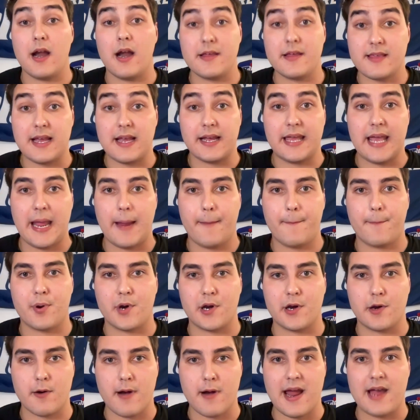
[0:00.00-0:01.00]
that game
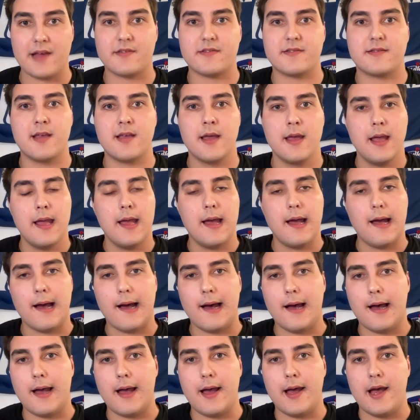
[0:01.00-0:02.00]
progressed.
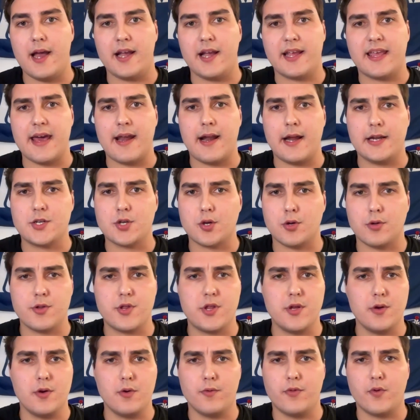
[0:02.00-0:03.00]
Again, I told
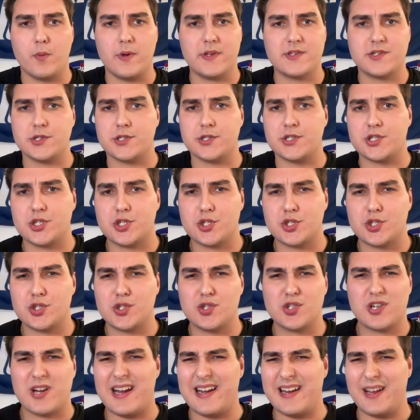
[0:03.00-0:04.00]
you the Wizards
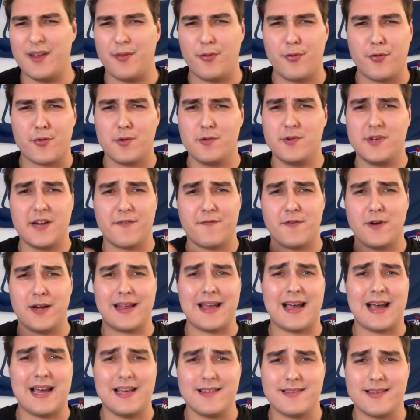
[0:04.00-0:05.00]
kind of threw different
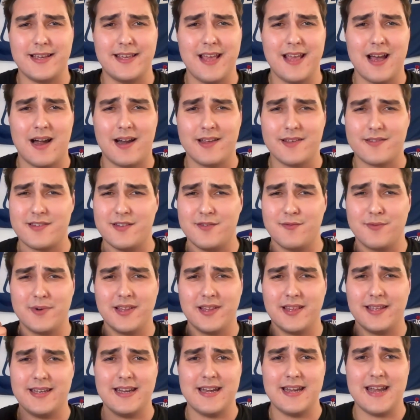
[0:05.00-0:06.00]
guys at Giannis and
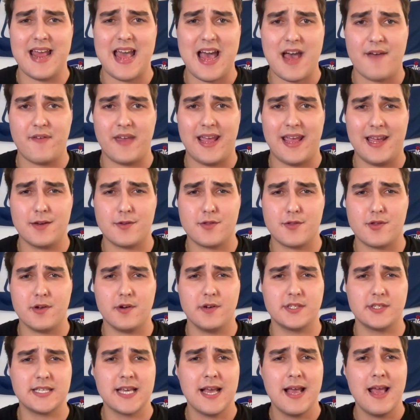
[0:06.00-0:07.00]
really didn't have
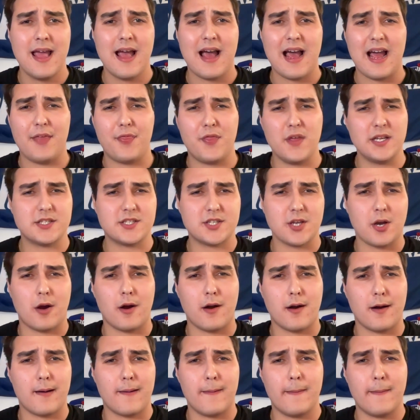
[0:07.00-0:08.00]
answers. I think
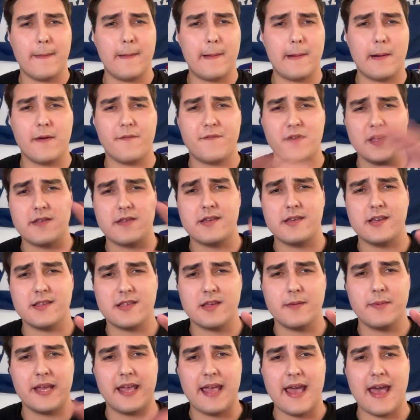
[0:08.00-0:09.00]
Sarr, if he sees him
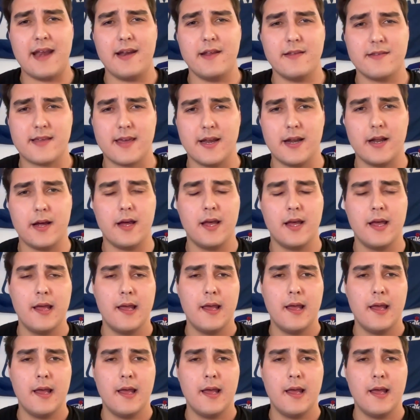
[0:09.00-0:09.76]
again, is going to